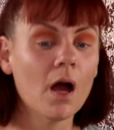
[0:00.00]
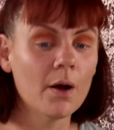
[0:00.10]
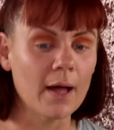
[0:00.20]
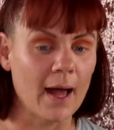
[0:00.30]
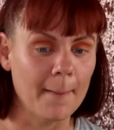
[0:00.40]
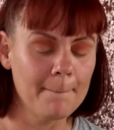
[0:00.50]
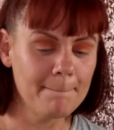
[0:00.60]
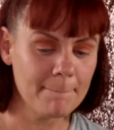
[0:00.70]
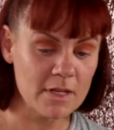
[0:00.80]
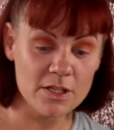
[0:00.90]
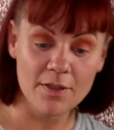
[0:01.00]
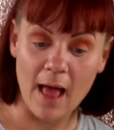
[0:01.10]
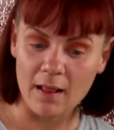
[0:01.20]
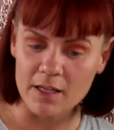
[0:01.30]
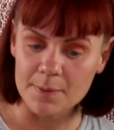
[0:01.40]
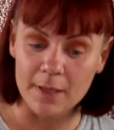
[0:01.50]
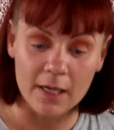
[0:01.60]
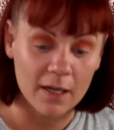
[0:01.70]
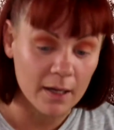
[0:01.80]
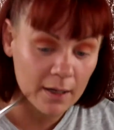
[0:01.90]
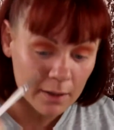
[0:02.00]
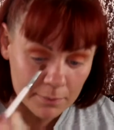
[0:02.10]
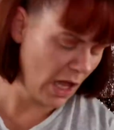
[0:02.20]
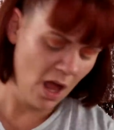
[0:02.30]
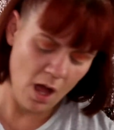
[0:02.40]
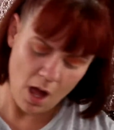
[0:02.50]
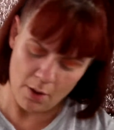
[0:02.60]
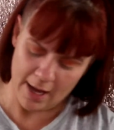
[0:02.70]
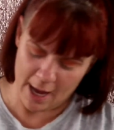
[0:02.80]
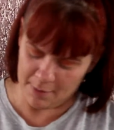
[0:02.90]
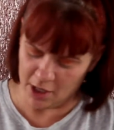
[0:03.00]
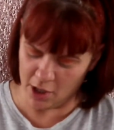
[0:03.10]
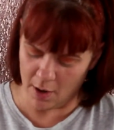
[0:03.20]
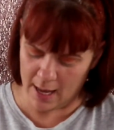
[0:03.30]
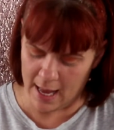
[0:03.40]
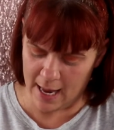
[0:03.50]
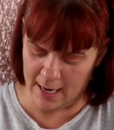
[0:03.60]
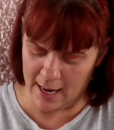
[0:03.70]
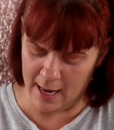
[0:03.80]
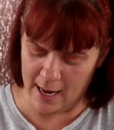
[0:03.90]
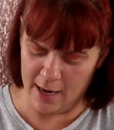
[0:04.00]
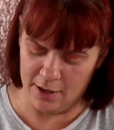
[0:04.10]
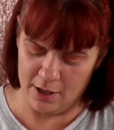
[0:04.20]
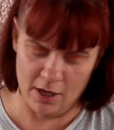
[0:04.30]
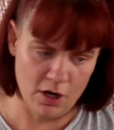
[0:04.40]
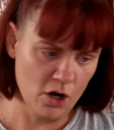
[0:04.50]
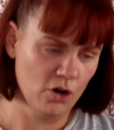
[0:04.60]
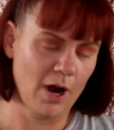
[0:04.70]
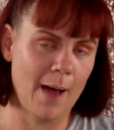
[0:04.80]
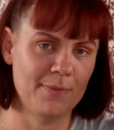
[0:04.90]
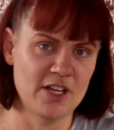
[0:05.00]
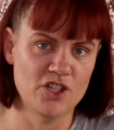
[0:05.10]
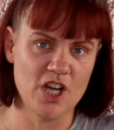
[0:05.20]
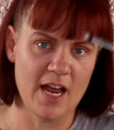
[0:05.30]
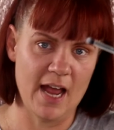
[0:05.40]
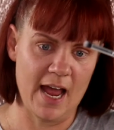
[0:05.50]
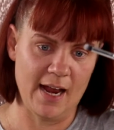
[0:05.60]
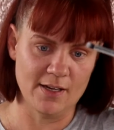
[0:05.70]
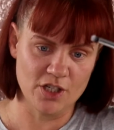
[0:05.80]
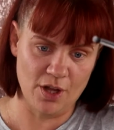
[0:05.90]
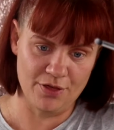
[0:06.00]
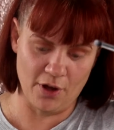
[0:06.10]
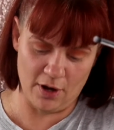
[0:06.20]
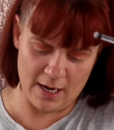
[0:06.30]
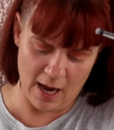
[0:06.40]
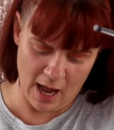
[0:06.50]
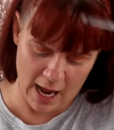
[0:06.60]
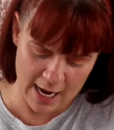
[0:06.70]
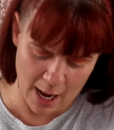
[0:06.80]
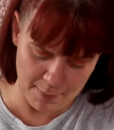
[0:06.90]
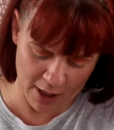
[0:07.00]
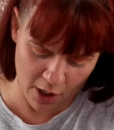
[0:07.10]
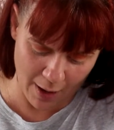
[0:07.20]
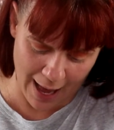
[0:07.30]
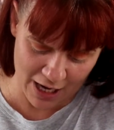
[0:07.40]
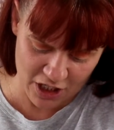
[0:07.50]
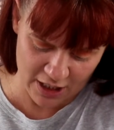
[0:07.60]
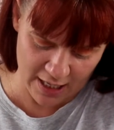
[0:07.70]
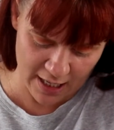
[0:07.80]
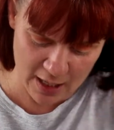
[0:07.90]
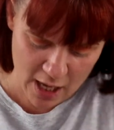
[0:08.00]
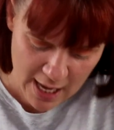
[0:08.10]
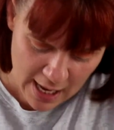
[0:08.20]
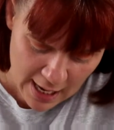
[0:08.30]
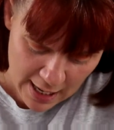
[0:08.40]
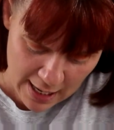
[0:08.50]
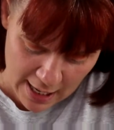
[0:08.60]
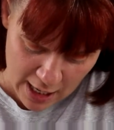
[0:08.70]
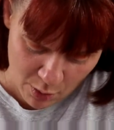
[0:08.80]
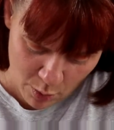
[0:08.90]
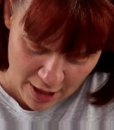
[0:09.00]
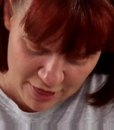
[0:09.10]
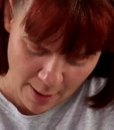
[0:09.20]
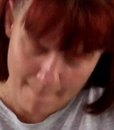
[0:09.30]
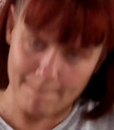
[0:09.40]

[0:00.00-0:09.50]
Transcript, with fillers: Okay, so that looks pretty good. Okay, I'm gonna go ahead and grab the J H thirty-nine. I'm gonna go actually in with